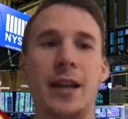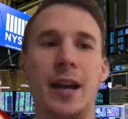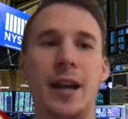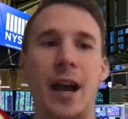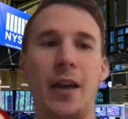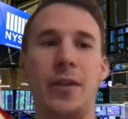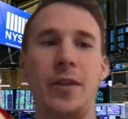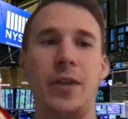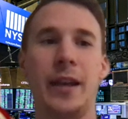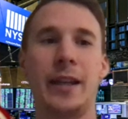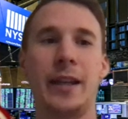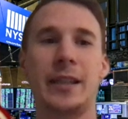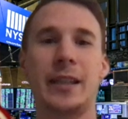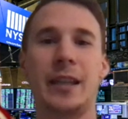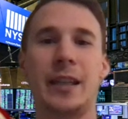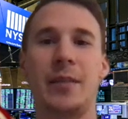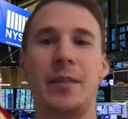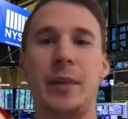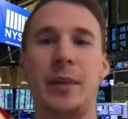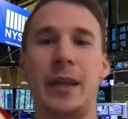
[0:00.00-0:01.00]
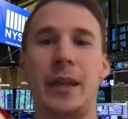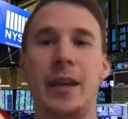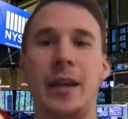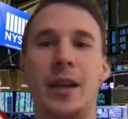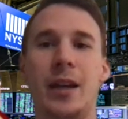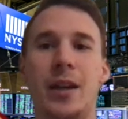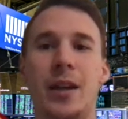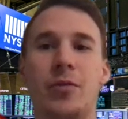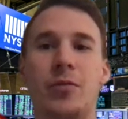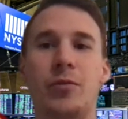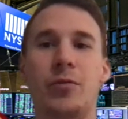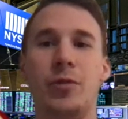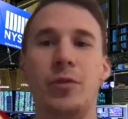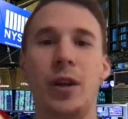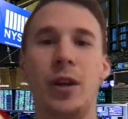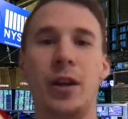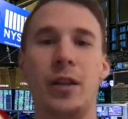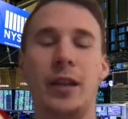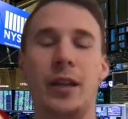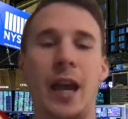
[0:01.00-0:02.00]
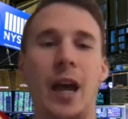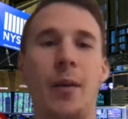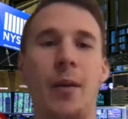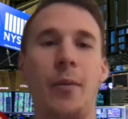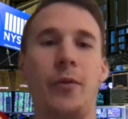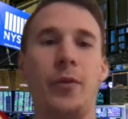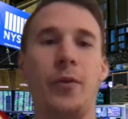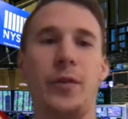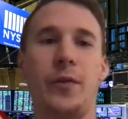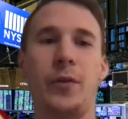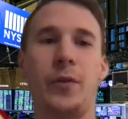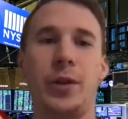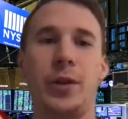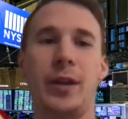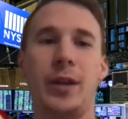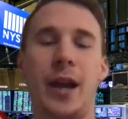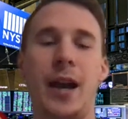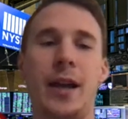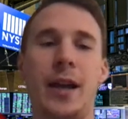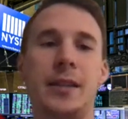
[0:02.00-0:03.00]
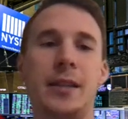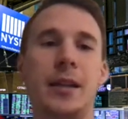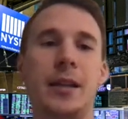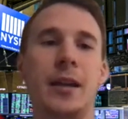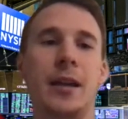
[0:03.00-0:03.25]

I think it's going to be really helpful for you guys.